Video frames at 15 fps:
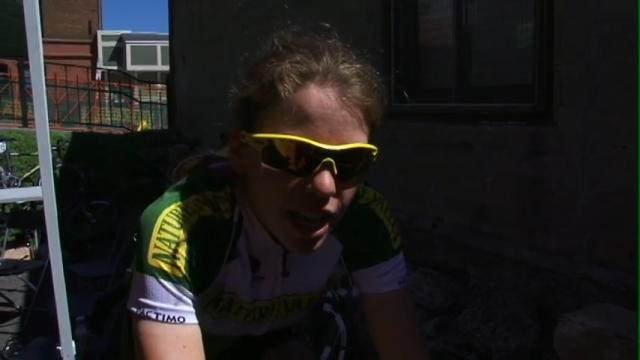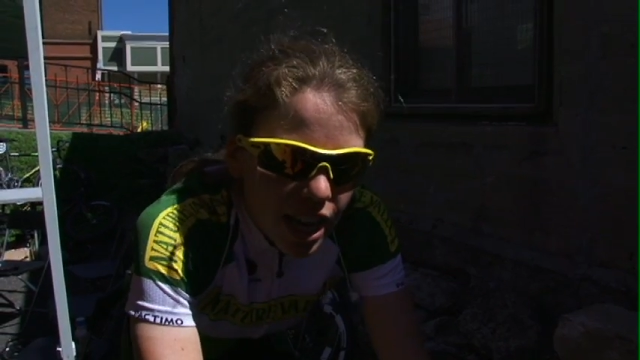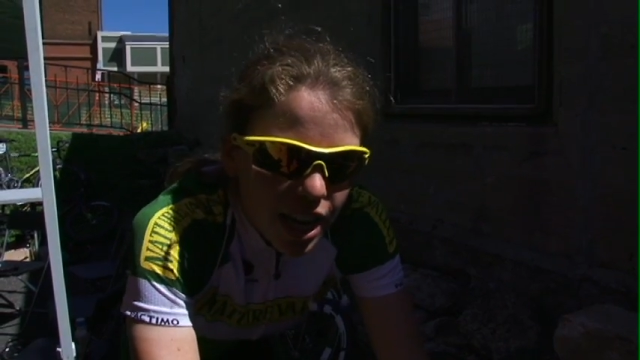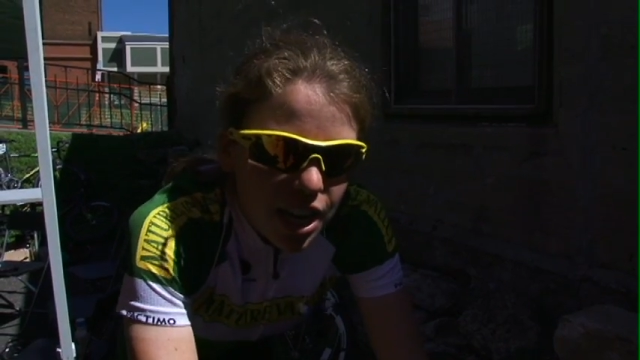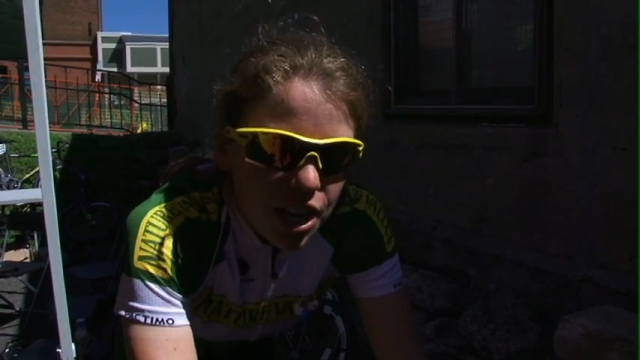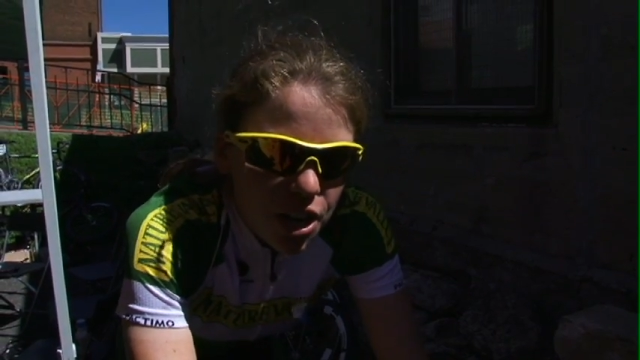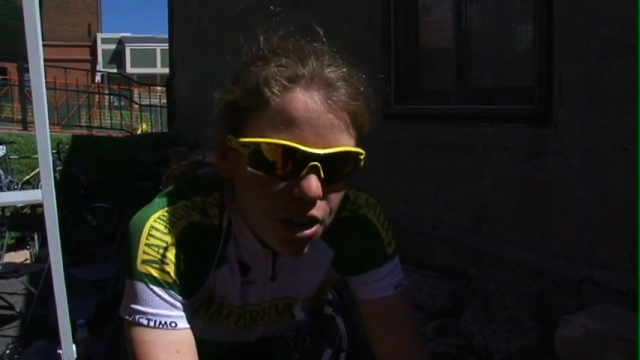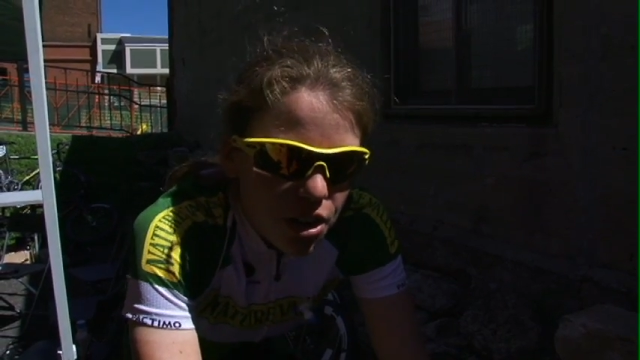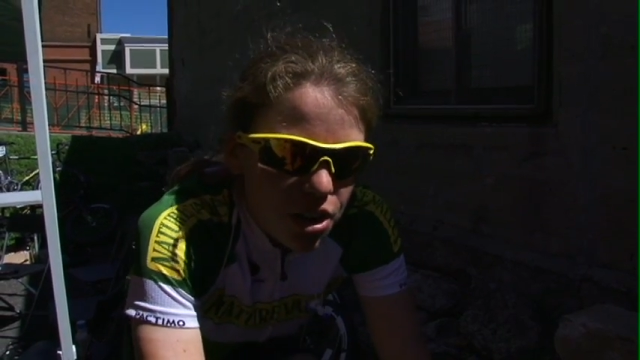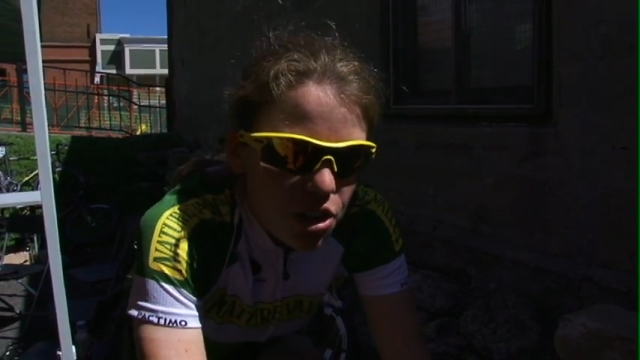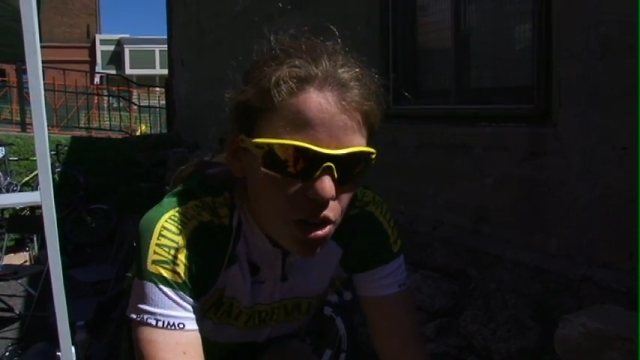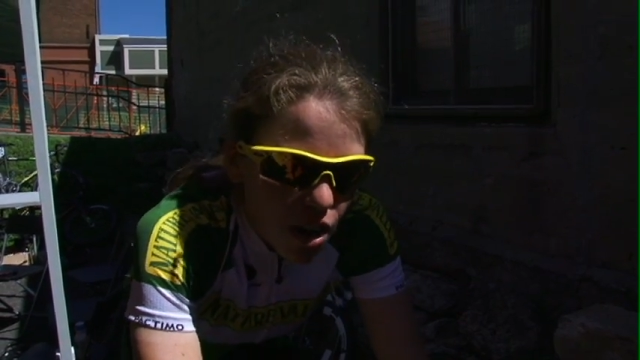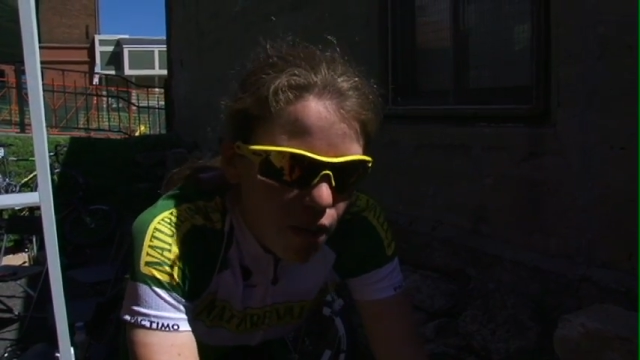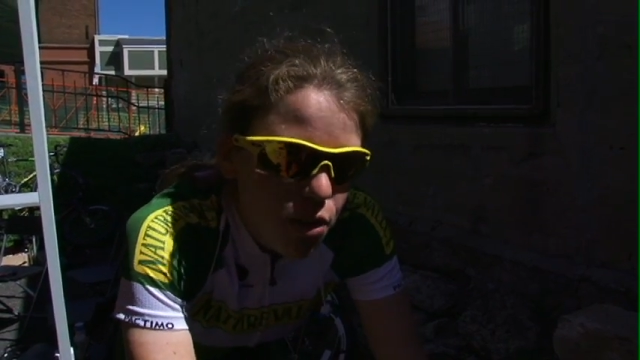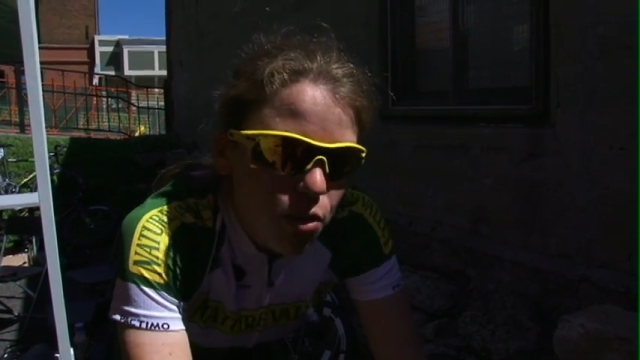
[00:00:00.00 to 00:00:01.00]
And, you
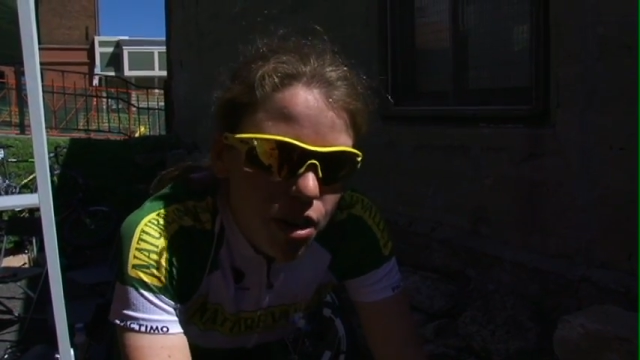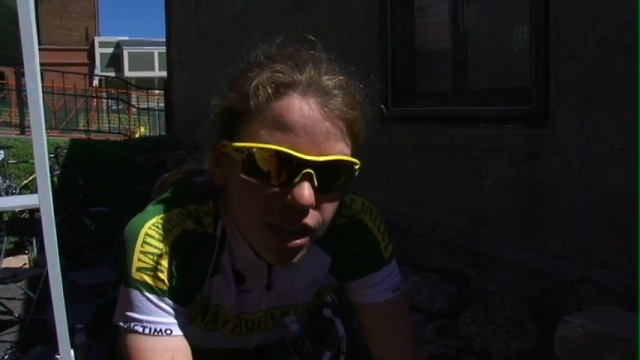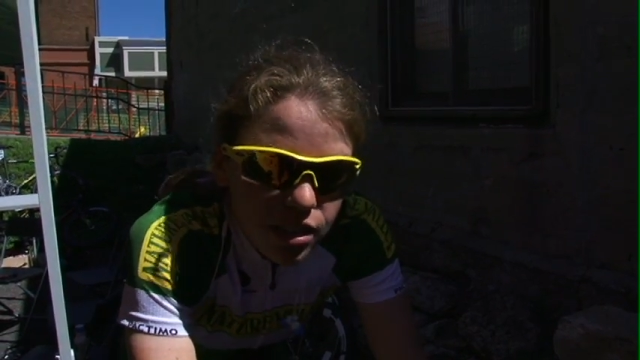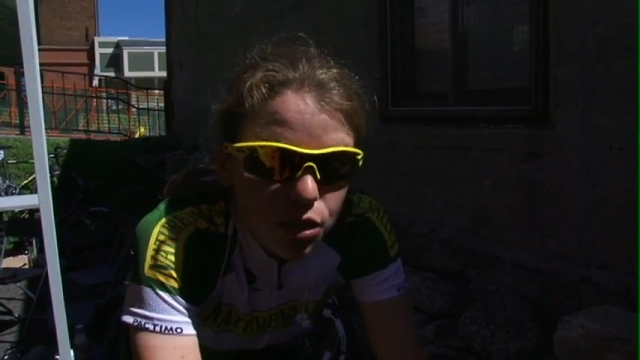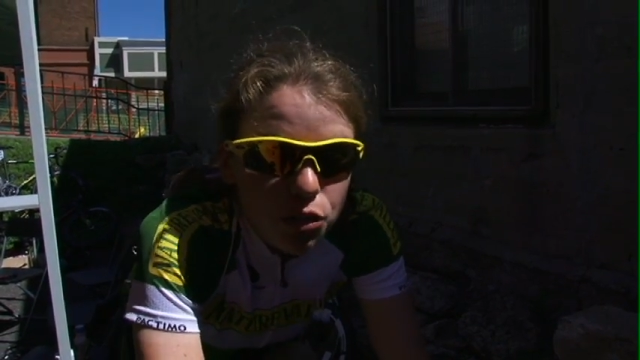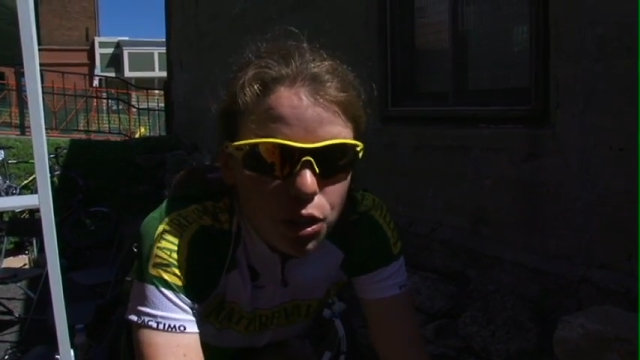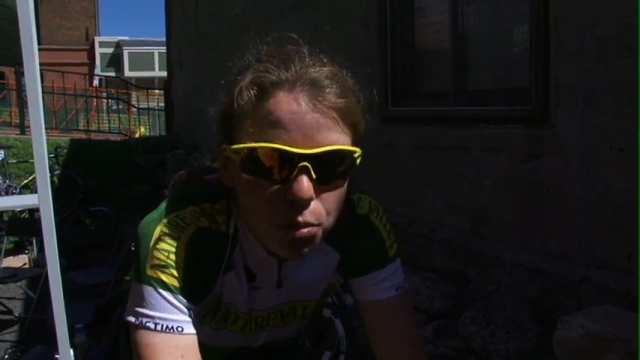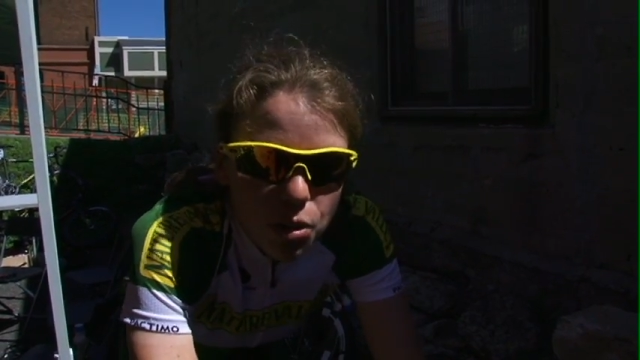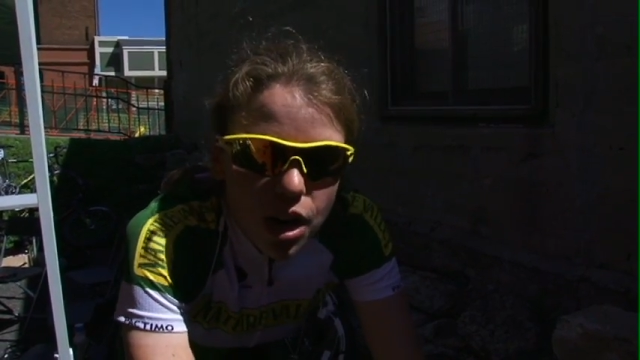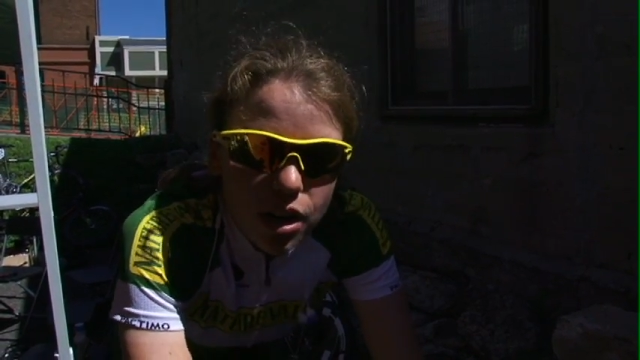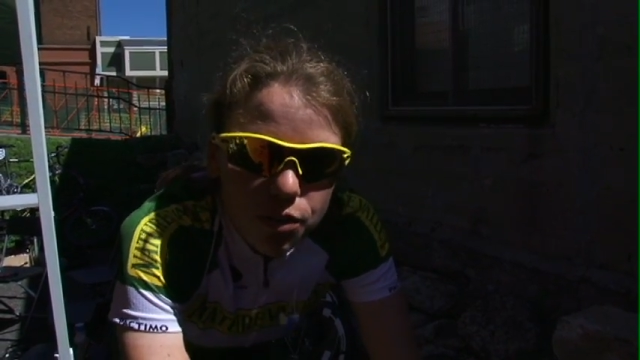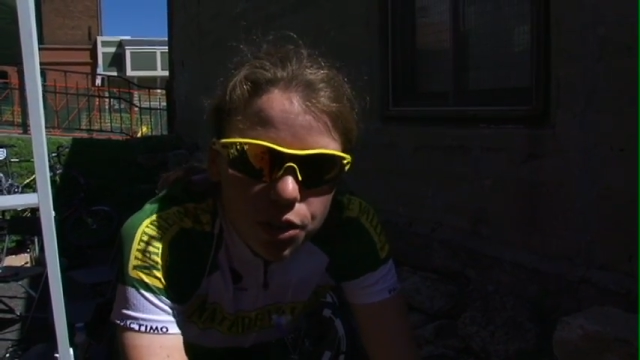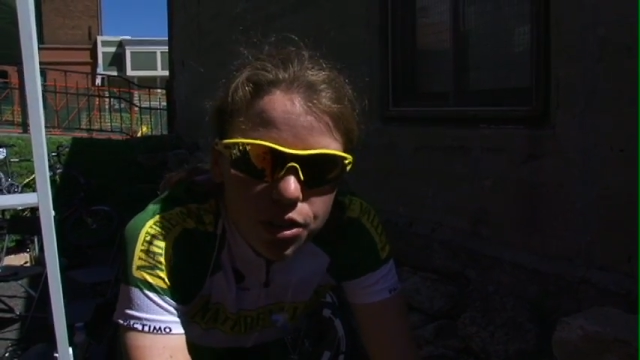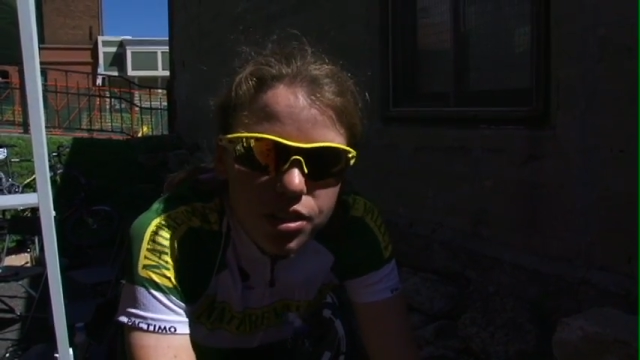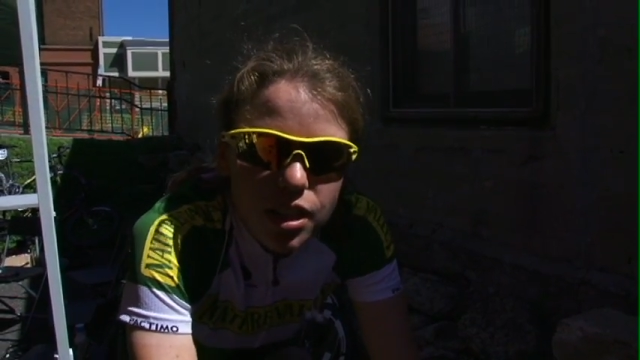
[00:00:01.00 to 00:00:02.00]
know, you have the right to feel proud
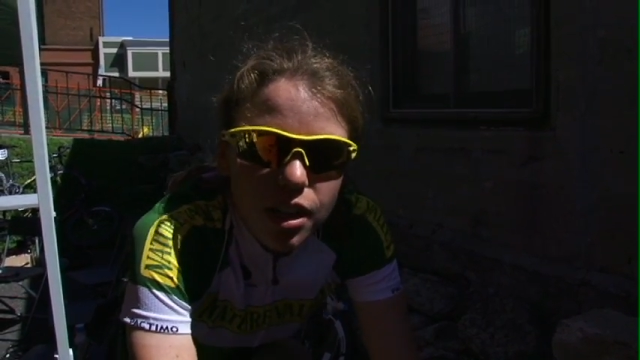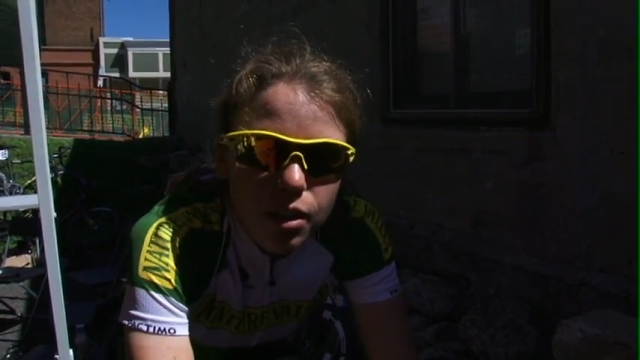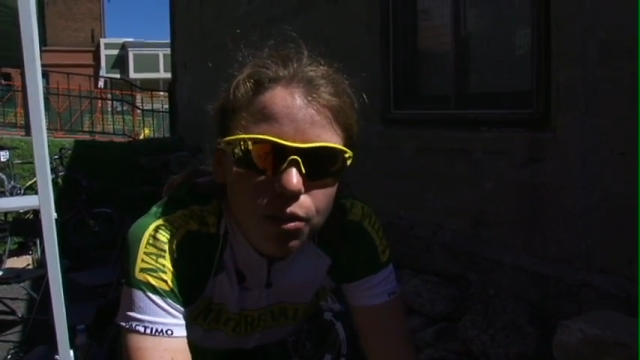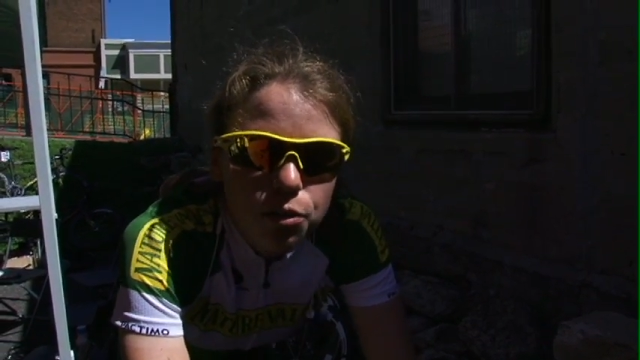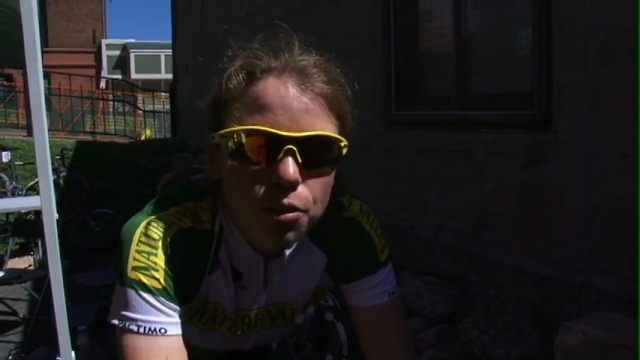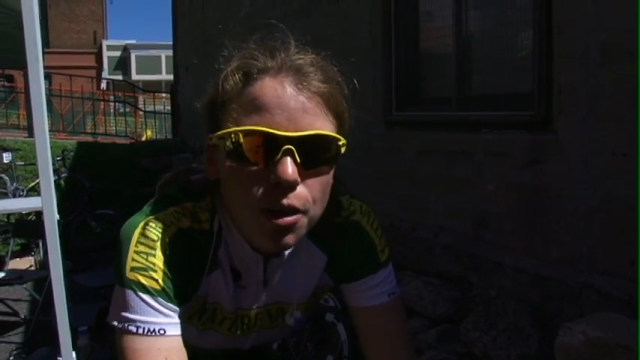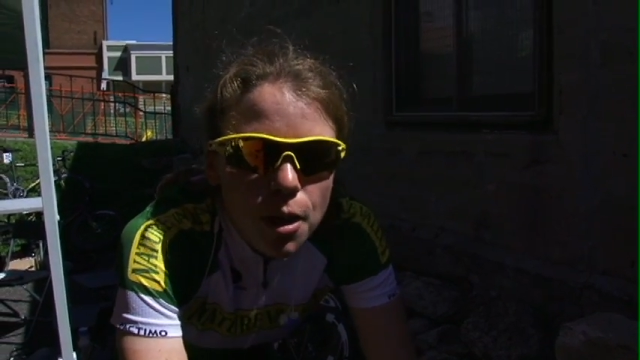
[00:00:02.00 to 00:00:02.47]
of yourself.